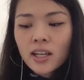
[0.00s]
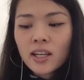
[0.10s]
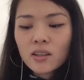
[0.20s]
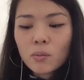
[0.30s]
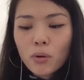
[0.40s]

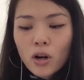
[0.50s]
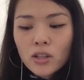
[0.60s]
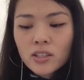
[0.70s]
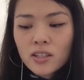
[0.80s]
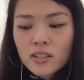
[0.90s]
and in the
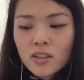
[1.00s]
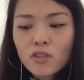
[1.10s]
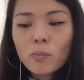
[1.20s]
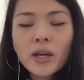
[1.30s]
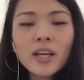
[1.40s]
process
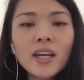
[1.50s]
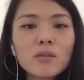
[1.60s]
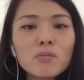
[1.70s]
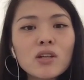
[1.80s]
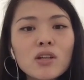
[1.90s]
of making
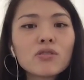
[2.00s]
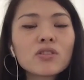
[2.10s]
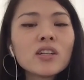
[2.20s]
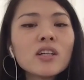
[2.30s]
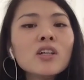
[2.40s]
themselves.